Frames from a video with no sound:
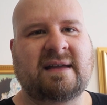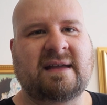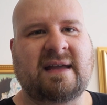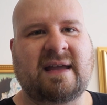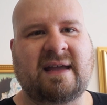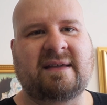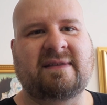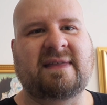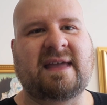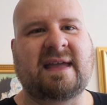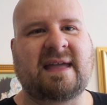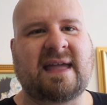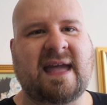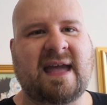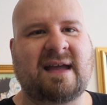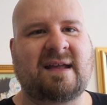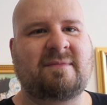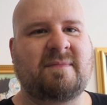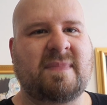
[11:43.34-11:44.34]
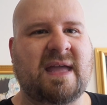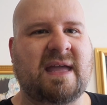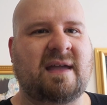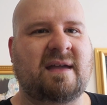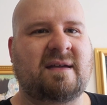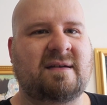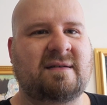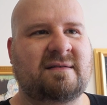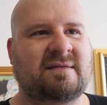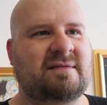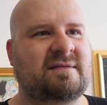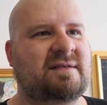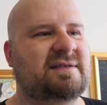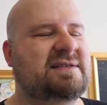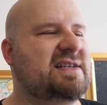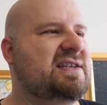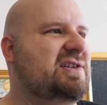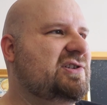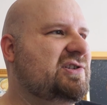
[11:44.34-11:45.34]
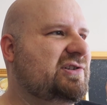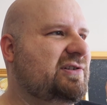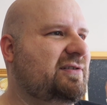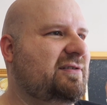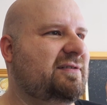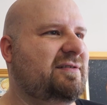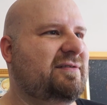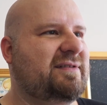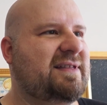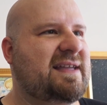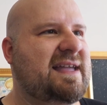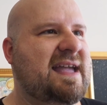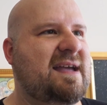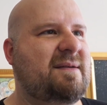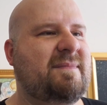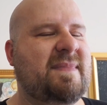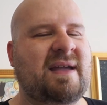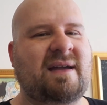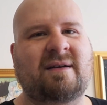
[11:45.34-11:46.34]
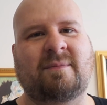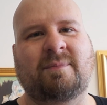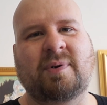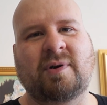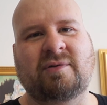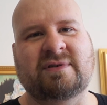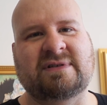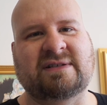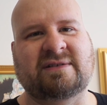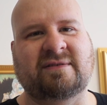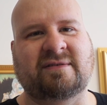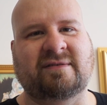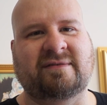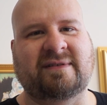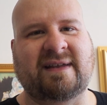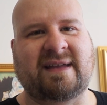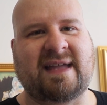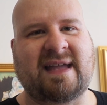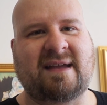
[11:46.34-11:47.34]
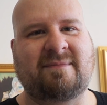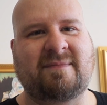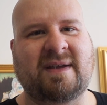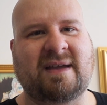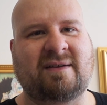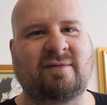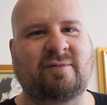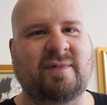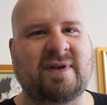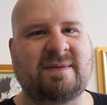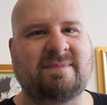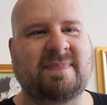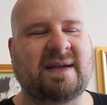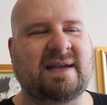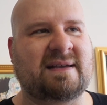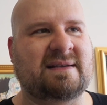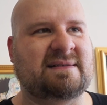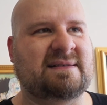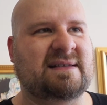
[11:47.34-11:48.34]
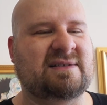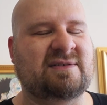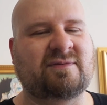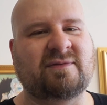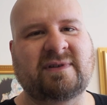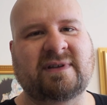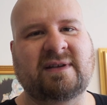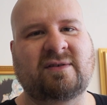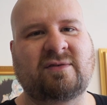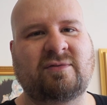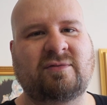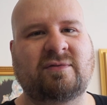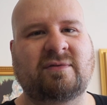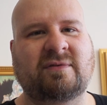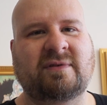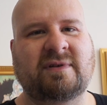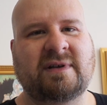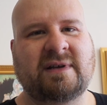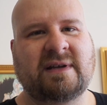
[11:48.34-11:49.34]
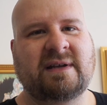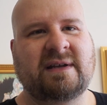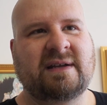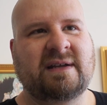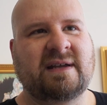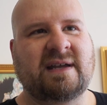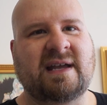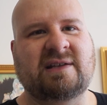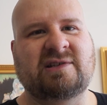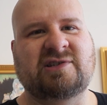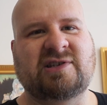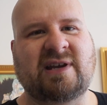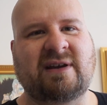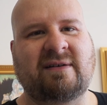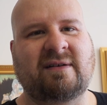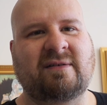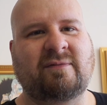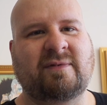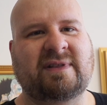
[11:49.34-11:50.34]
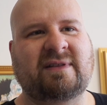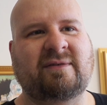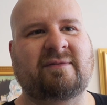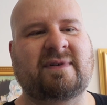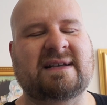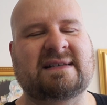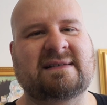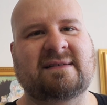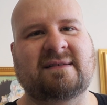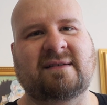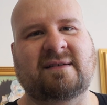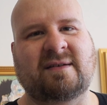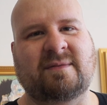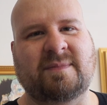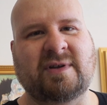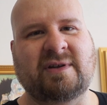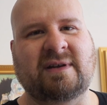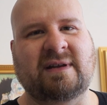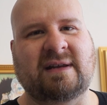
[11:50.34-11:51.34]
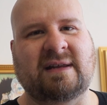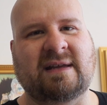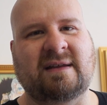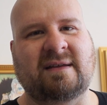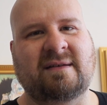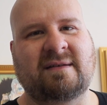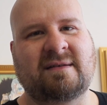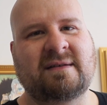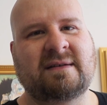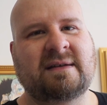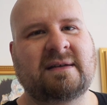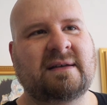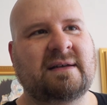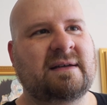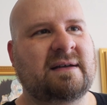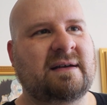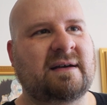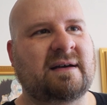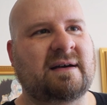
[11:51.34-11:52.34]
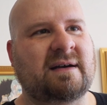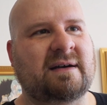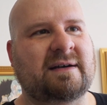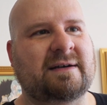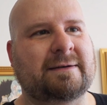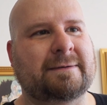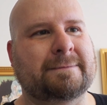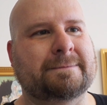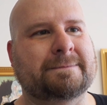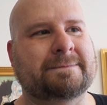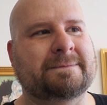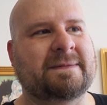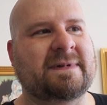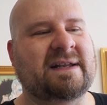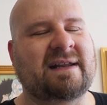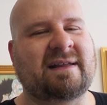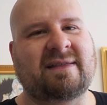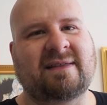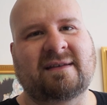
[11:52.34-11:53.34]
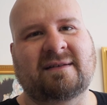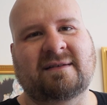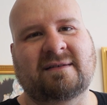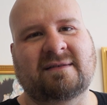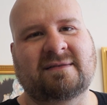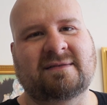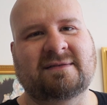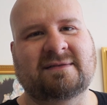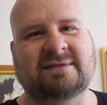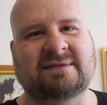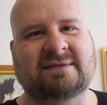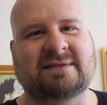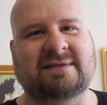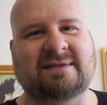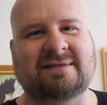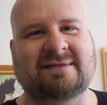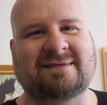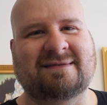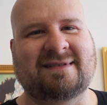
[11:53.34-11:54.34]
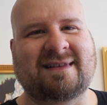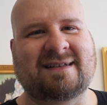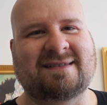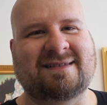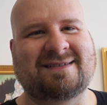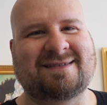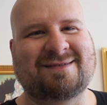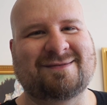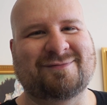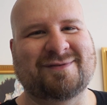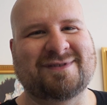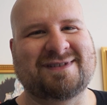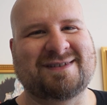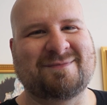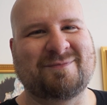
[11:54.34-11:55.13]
hey, they can make a t-shirt, or they can make a poster, or they can make a wheat paste that's really cool and share it with the rest of the community. And I think that's what's